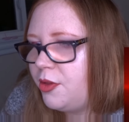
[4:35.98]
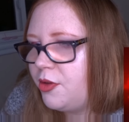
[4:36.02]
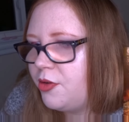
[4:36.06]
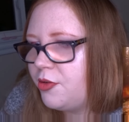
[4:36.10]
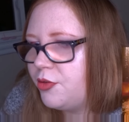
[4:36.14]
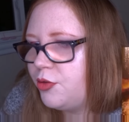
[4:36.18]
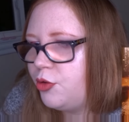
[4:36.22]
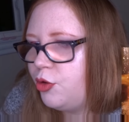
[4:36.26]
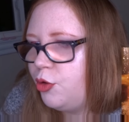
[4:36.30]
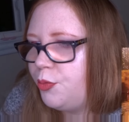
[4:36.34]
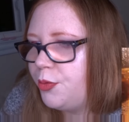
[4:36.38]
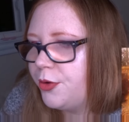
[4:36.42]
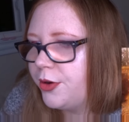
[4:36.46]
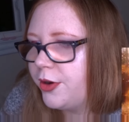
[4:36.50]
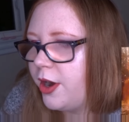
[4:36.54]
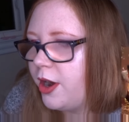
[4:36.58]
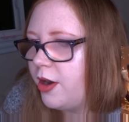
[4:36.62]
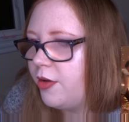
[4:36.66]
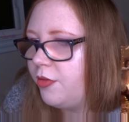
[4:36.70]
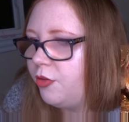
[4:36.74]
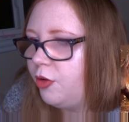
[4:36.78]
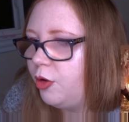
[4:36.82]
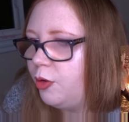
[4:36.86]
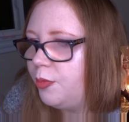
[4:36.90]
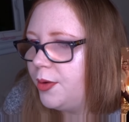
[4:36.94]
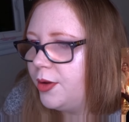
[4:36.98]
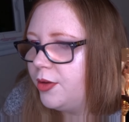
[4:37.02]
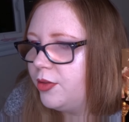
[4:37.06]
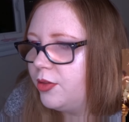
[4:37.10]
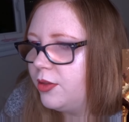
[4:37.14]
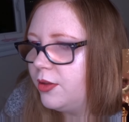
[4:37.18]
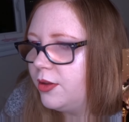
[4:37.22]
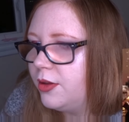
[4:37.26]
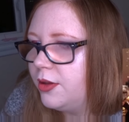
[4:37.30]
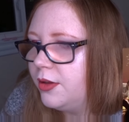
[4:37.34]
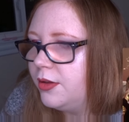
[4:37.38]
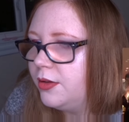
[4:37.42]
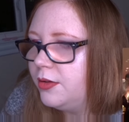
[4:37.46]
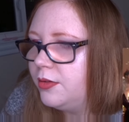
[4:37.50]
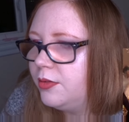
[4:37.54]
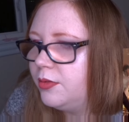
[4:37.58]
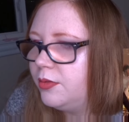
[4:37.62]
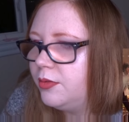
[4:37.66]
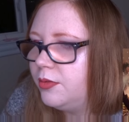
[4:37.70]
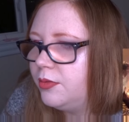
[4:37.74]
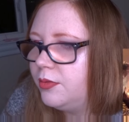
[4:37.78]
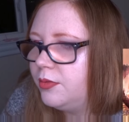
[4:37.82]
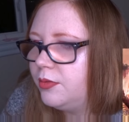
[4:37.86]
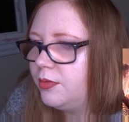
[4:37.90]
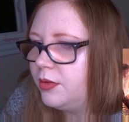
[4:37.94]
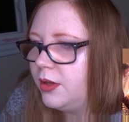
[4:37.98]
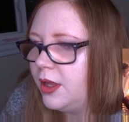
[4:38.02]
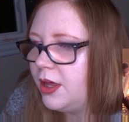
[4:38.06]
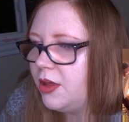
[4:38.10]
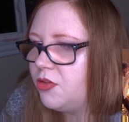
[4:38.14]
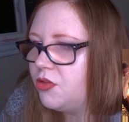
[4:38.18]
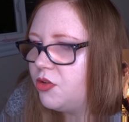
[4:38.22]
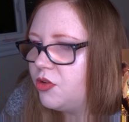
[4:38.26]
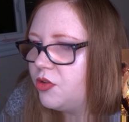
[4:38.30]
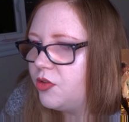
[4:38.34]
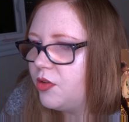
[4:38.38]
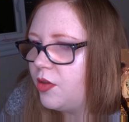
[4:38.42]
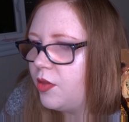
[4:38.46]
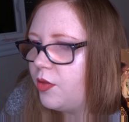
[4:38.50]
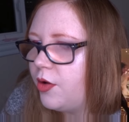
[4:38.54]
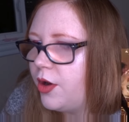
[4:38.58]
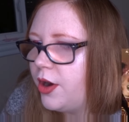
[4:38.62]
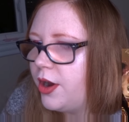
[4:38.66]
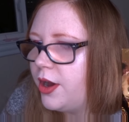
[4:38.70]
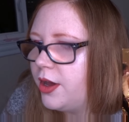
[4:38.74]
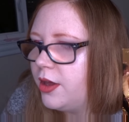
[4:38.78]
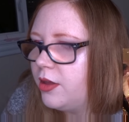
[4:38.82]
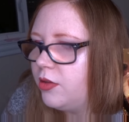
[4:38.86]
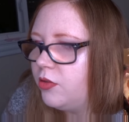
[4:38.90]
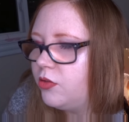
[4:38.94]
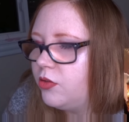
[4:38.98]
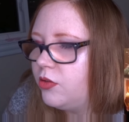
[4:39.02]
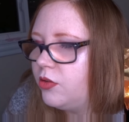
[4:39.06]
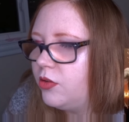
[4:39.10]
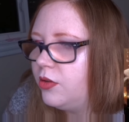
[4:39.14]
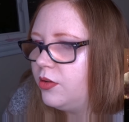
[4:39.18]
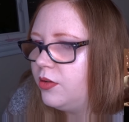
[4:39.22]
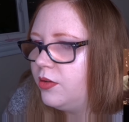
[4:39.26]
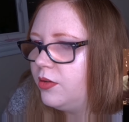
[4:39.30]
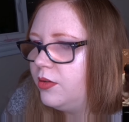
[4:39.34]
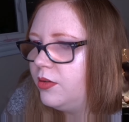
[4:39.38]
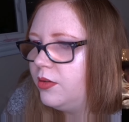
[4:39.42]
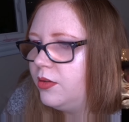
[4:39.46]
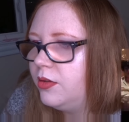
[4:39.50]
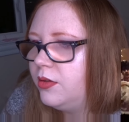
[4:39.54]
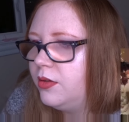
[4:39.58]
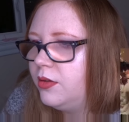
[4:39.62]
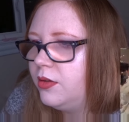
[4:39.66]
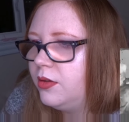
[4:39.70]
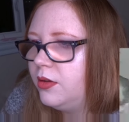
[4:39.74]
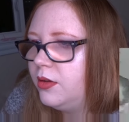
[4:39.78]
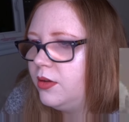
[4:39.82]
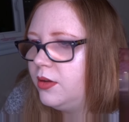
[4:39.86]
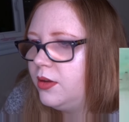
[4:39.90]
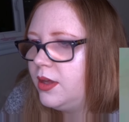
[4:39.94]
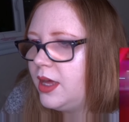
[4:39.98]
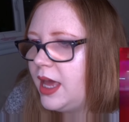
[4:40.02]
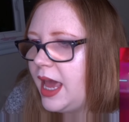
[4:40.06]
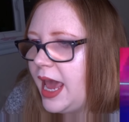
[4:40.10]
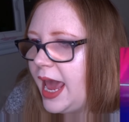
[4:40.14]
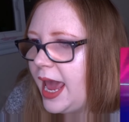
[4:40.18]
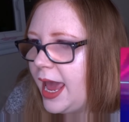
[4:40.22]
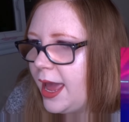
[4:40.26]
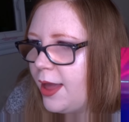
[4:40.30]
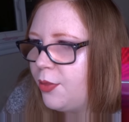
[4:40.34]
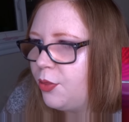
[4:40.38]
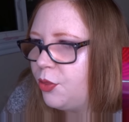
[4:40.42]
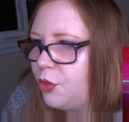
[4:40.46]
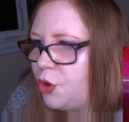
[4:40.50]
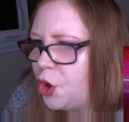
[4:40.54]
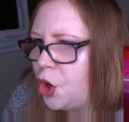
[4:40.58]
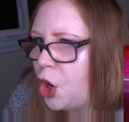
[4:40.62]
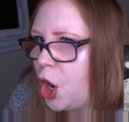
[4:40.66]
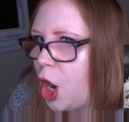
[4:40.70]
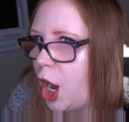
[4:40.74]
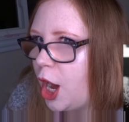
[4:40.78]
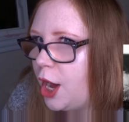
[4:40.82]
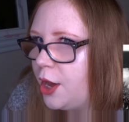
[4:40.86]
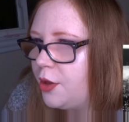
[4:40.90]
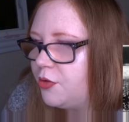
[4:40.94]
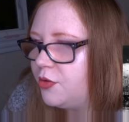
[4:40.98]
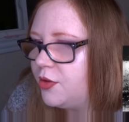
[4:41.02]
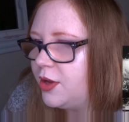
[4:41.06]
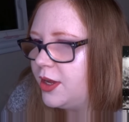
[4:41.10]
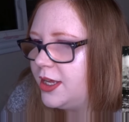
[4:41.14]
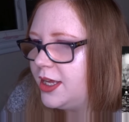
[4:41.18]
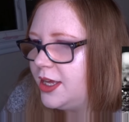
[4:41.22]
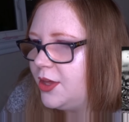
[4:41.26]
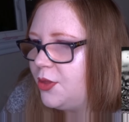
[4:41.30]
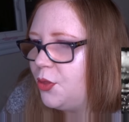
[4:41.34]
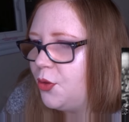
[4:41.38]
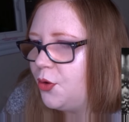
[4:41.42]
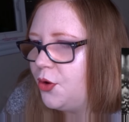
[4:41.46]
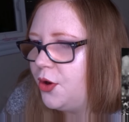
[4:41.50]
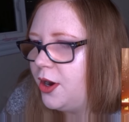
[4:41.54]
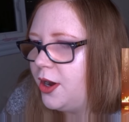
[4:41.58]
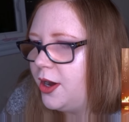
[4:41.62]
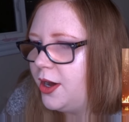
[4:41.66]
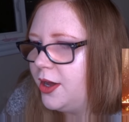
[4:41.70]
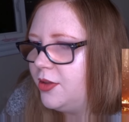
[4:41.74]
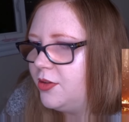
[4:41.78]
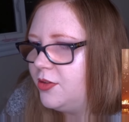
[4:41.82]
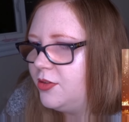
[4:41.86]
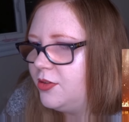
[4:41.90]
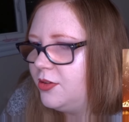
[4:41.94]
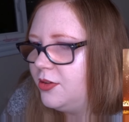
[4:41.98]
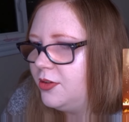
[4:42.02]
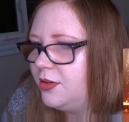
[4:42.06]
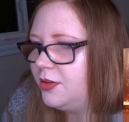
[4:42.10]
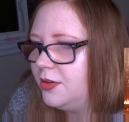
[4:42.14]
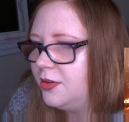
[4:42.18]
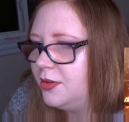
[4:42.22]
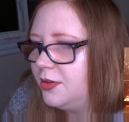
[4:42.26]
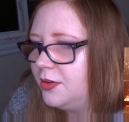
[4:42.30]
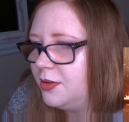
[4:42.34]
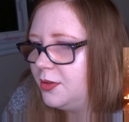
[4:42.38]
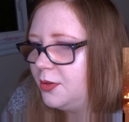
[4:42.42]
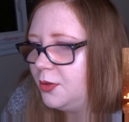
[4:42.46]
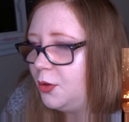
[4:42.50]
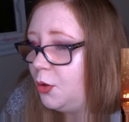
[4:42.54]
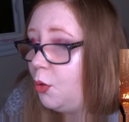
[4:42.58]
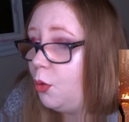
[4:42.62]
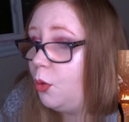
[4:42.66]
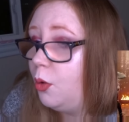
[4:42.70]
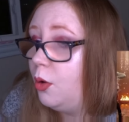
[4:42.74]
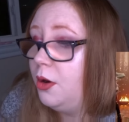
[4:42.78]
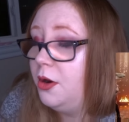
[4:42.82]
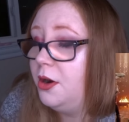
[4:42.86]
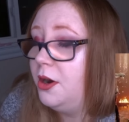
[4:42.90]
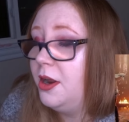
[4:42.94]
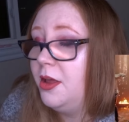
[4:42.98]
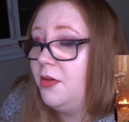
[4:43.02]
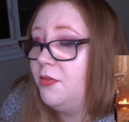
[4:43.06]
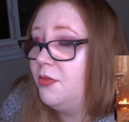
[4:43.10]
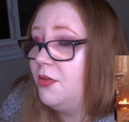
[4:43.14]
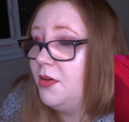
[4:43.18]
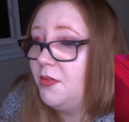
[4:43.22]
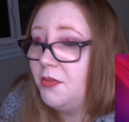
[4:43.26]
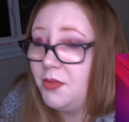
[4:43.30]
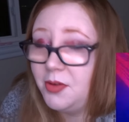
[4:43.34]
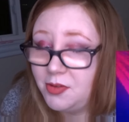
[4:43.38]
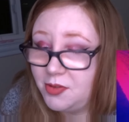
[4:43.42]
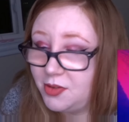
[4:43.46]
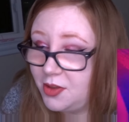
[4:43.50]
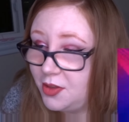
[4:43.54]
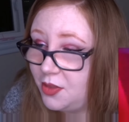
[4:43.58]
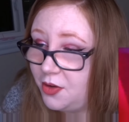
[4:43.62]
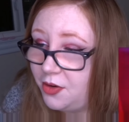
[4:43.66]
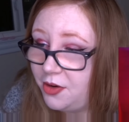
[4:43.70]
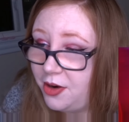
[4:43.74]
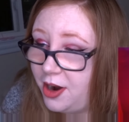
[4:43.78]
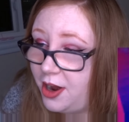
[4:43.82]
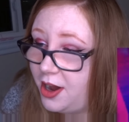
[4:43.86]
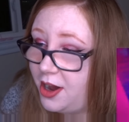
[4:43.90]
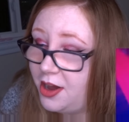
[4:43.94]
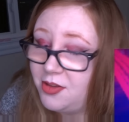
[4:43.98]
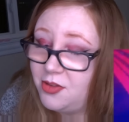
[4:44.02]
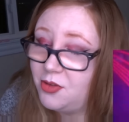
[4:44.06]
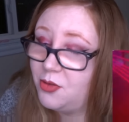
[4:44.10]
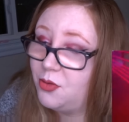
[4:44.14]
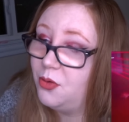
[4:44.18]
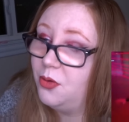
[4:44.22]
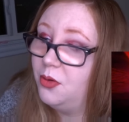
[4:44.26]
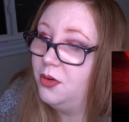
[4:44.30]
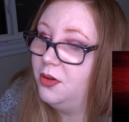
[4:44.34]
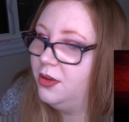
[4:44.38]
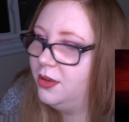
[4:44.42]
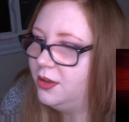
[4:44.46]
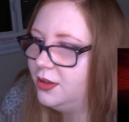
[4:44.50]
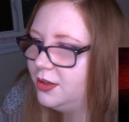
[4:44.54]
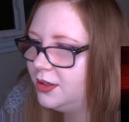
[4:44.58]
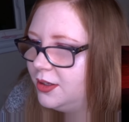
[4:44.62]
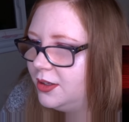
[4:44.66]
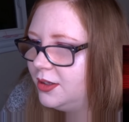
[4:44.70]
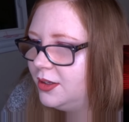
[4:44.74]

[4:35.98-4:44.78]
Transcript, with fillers: they're super careful about the lasers in their eyes. And their eyes, not in their eyes. Lord, if it was in their eyes. Oof.